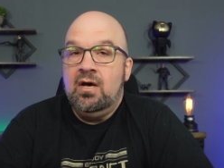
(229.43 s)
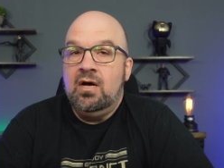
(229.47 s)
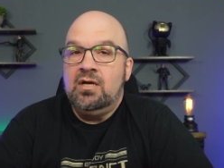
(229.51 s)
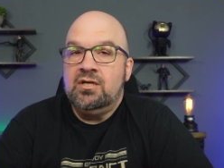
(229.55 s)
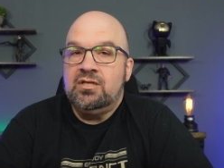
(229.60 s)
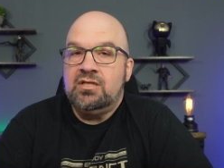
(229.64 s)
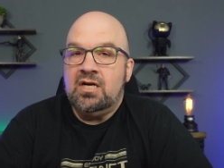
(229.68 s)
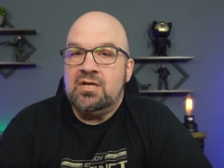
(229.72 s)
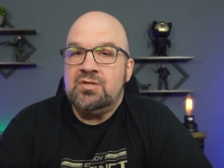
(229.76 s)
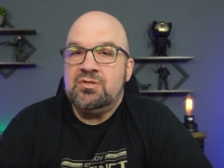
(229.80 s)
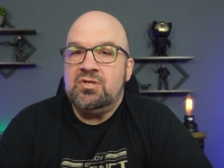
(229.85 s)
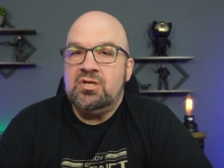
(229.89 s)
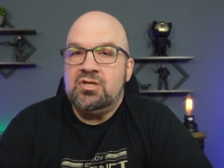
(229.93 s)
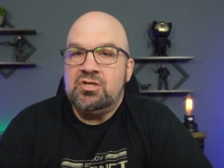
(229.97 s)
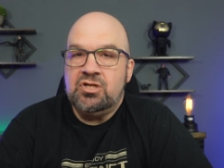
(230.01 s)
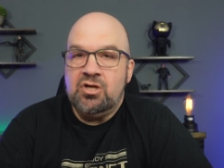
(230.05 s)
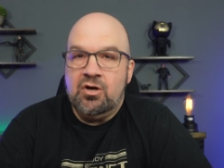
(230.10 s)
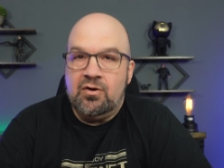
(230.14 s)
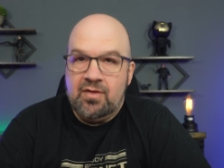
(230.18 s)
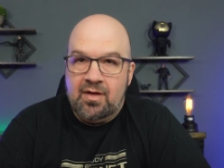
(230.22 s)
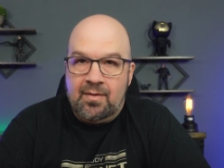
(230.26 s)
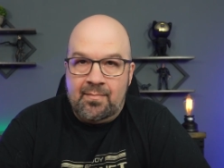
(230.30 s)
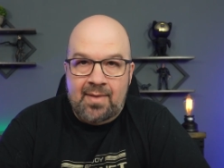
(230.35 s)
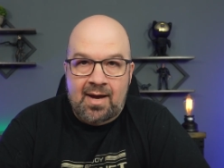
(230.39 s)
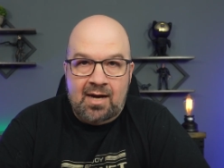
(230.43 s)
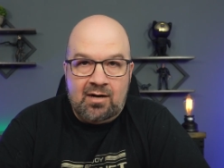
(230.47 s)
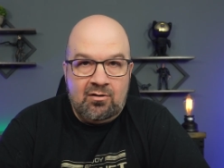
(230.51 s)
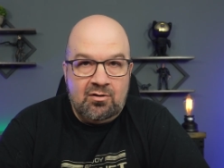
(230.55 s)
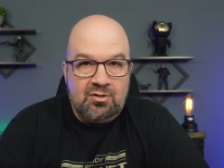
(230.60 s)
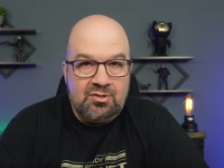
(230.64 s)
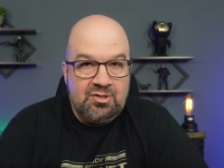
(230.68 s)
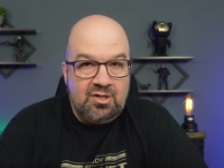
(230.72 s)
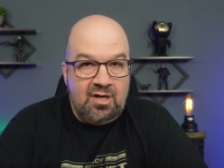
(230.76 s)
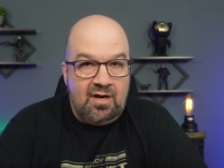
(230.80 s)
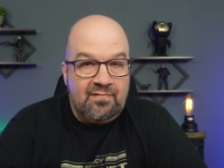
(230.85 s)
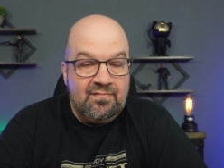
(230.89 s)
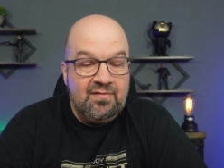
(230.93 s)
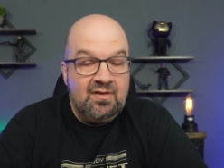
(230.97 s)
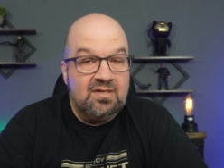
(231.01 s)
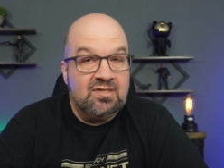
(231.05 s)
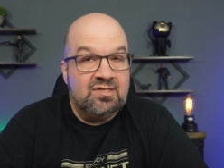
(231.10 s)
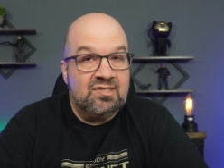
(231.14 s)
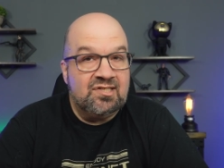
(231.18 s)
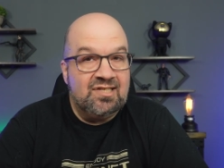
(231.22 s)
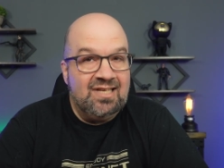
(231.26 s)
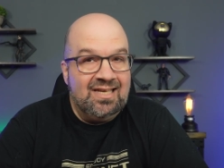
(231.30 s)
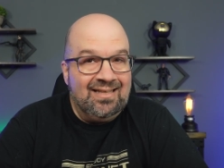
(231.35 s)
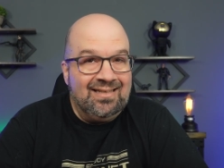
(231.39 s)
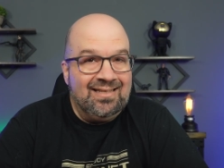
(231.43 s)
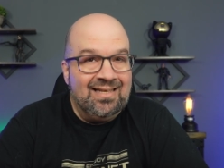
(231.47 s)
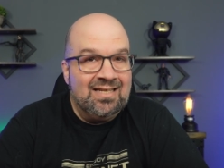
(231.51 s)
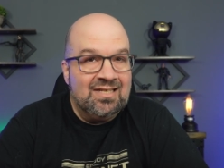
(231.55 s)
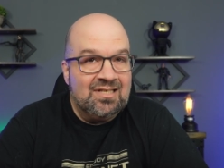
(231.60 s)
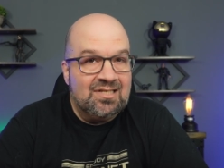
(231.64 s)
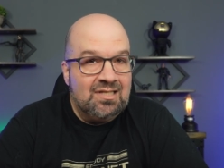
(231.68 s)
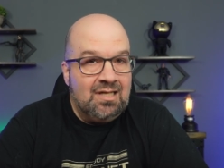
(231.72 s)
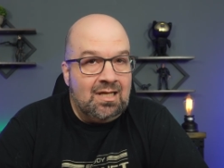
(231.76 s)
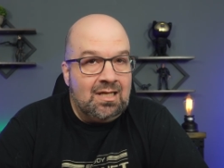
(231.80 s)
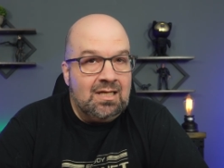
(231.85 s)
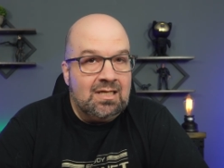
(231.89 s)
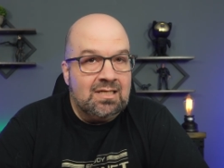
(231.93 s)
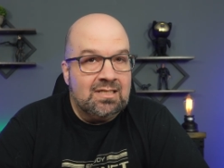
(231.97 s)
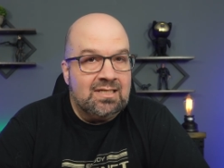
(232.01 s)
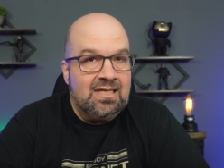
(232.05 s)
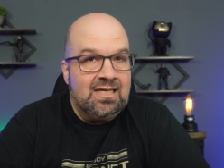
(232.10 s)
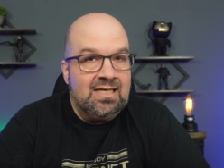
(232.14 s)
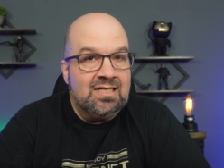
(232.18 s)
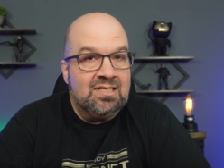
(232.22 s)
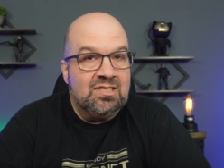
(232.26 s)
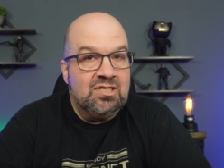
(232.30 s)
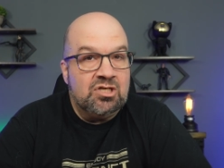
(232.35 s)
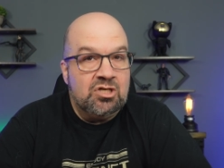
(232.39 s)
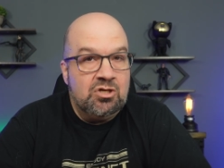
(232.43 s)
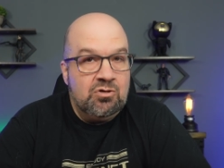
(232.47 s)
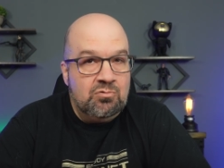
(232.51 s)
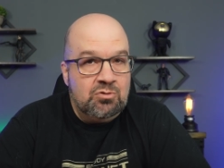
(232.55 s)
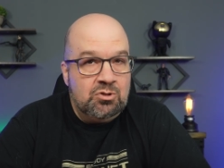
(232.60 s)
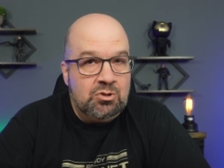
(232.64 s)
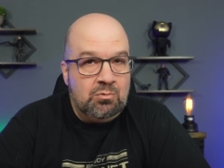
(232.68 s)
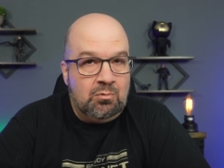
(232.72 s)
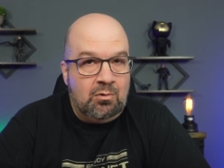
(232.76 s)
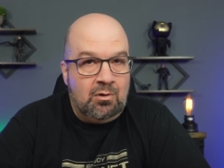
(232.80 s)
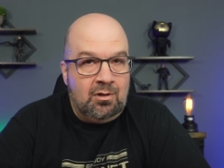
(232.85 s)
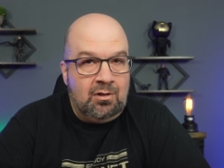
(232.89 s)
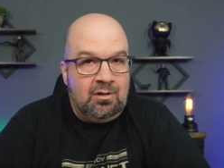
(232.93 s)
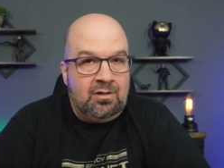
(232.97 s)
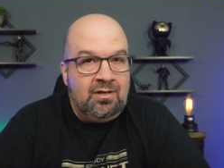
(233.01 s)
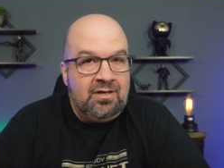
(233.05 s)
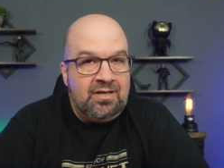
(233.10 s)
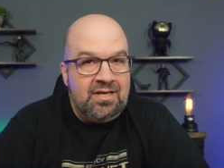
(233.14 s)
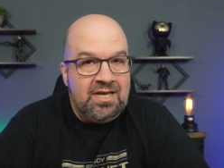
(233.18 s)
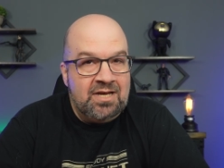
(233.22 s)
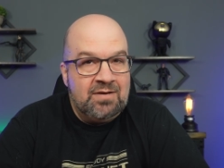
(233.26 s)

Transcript: just to show that Microsoft still installs its usual